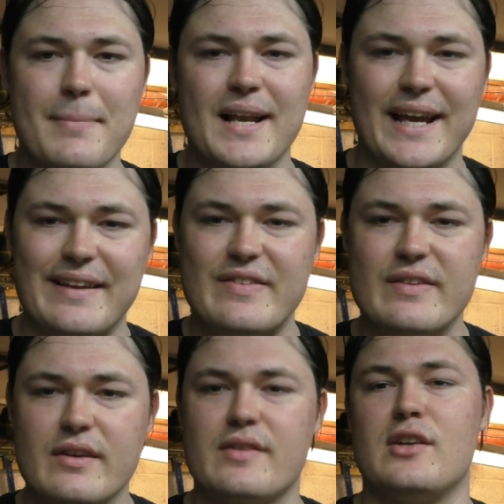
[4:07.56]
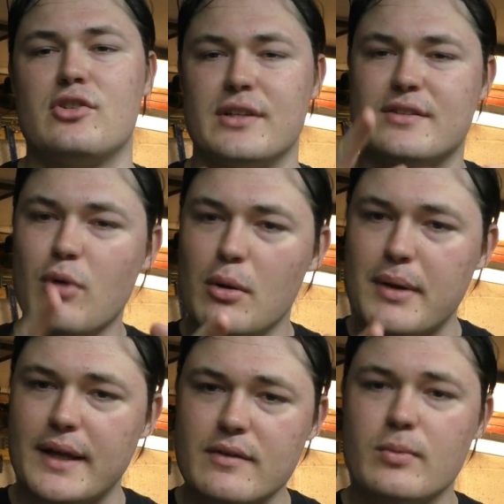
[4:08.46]
plates, essentially small
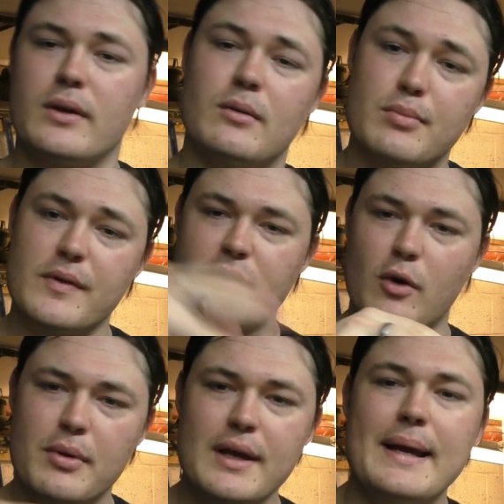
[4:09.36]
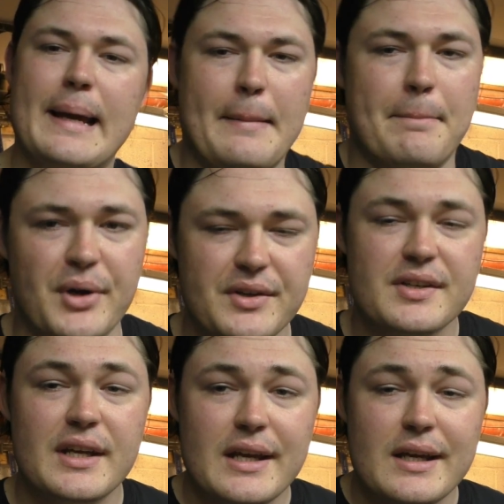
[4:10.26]
plates where you can put soap. But
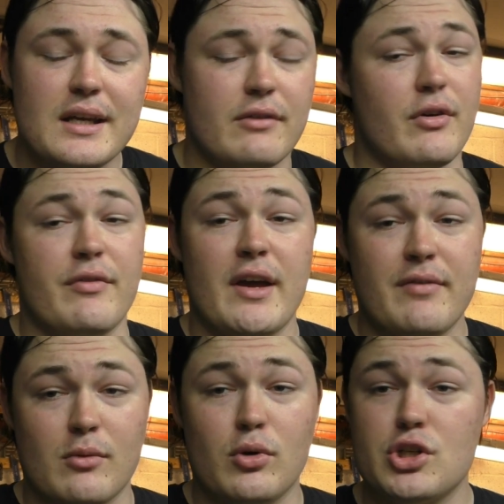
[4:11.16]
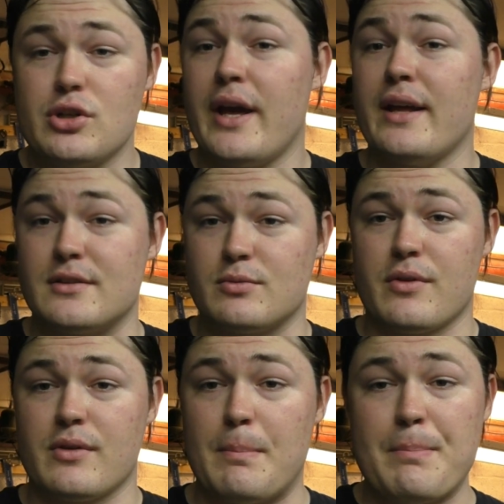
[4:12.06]
if you have ever washed your hands
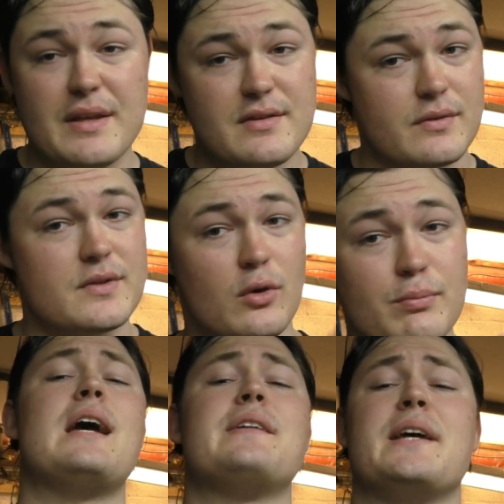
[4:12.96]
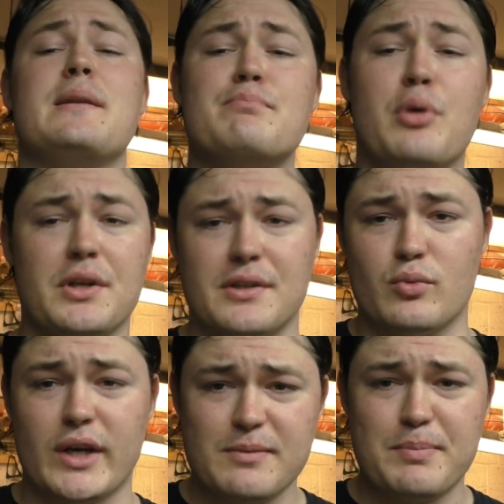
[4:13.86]
with a piece of soap and then put the
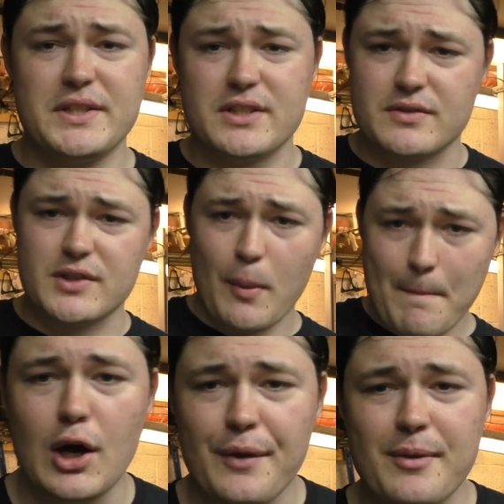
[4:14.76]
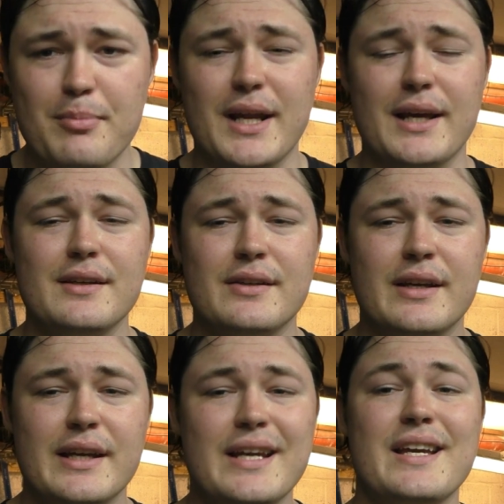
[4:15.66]
wet piece of soap on the plate,
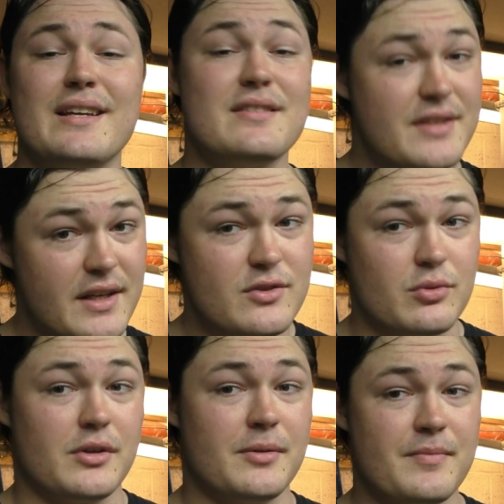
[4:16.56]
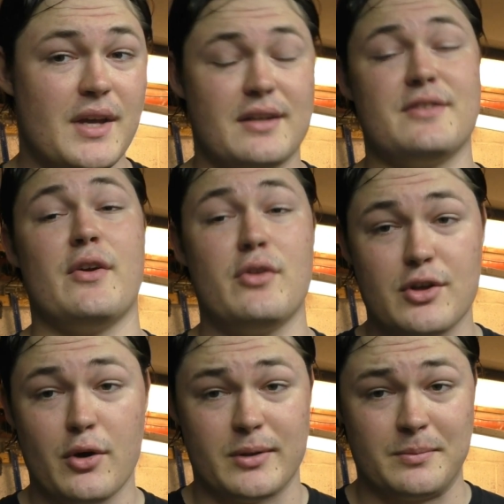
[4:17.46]
it sticks to it, and it's very
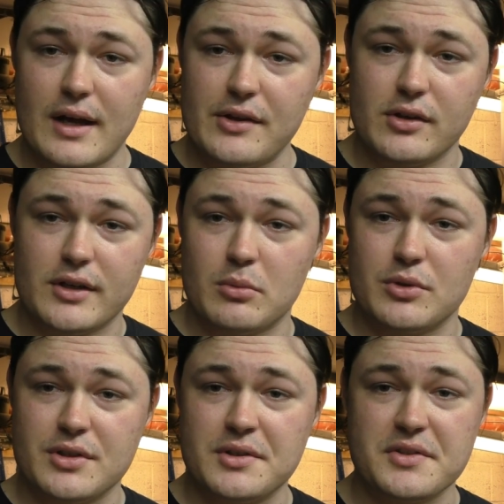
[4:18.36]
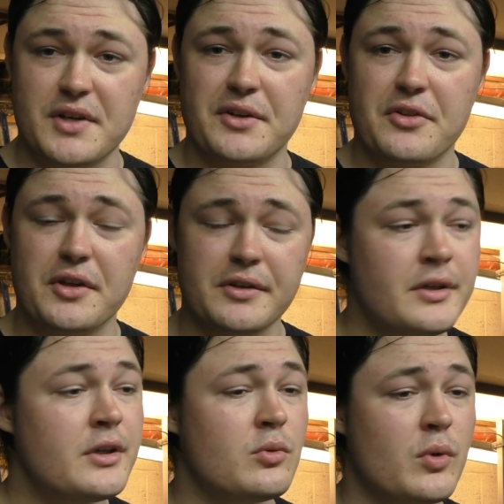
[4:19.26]
annoying. I thought I would design a thing
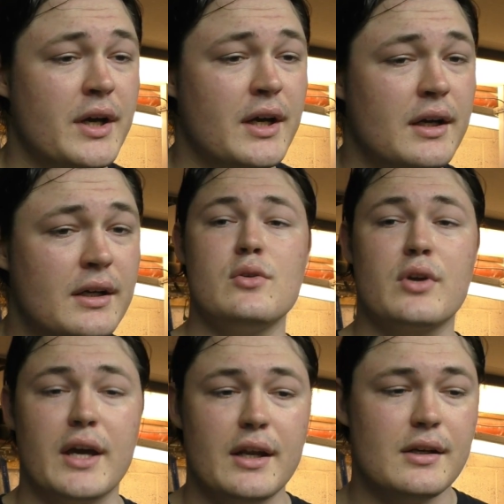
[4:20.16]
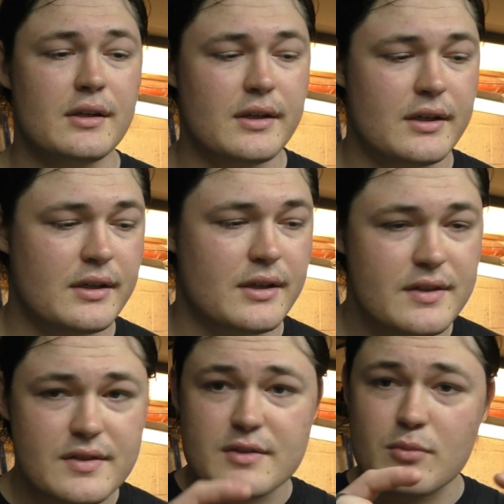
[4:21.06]
where you can,
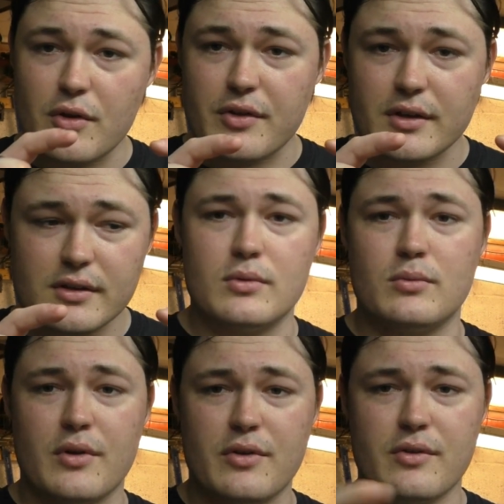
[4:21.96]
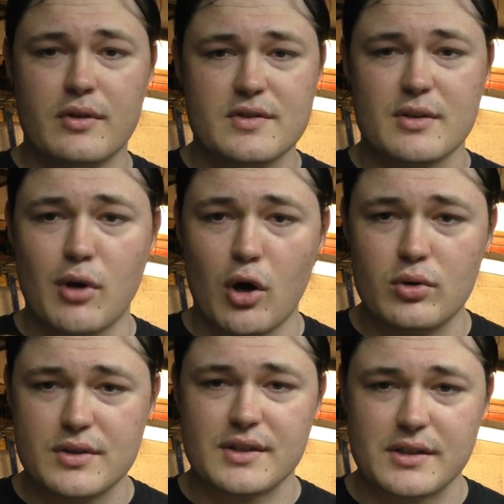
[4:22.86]
it's a small thing with some
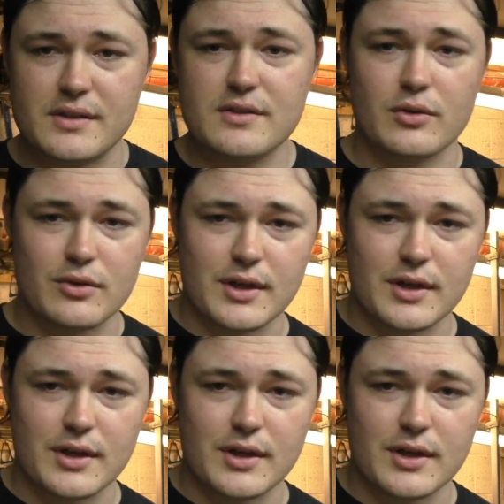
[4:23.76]
holes in it so you